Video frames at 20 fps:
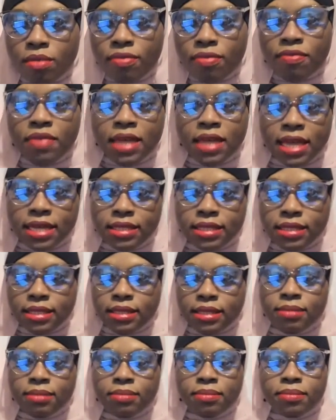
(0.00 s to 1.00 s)

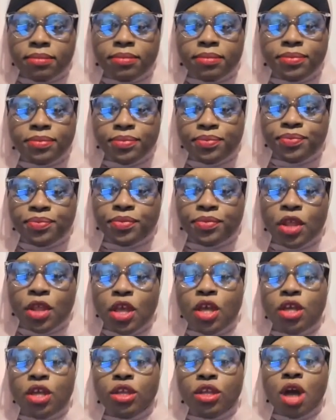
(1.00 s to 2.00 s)
this.
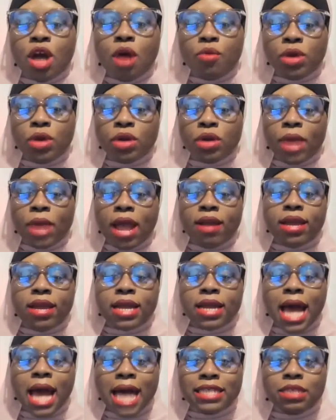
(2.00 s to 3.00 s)
Y'all run around
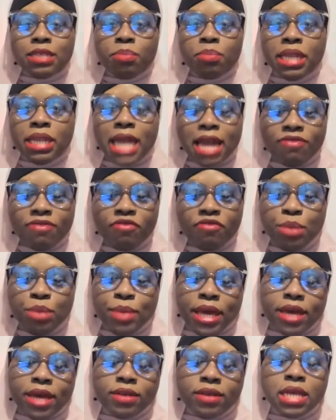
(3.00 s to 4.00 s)
here gossiping like
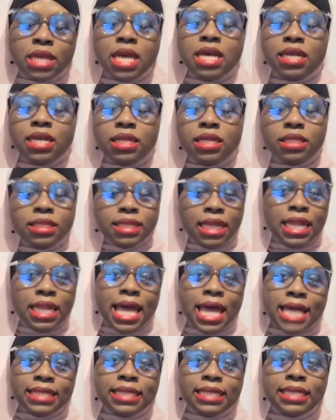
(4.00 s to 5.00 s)
females. It's
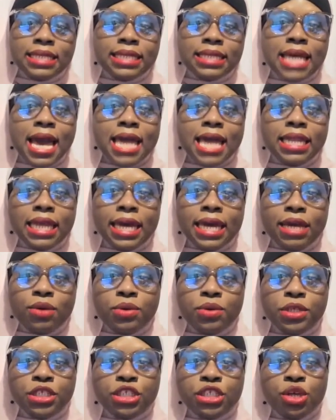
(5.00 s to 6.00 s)
classic sign
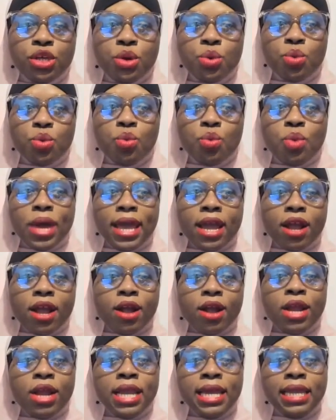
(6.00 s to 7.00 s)
language.
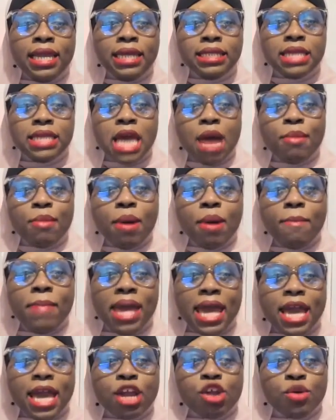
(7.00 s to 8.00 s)
Where anytime a
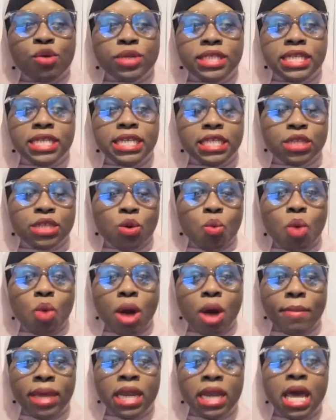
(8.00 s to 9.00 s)
man critiques a
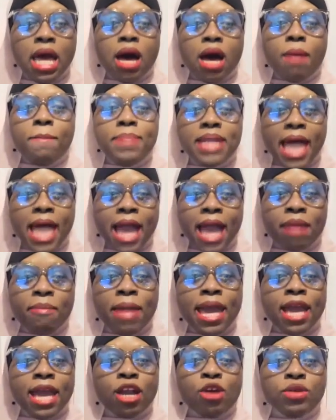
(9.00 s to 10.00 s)
woman, a Black
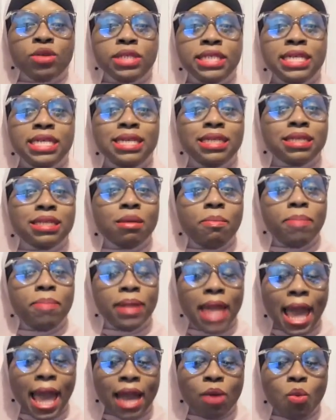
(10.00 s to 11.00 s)
man critiques a
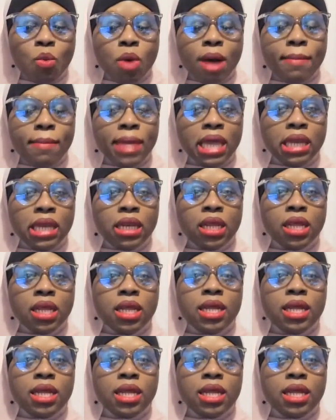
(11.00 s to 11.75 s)
Black woman,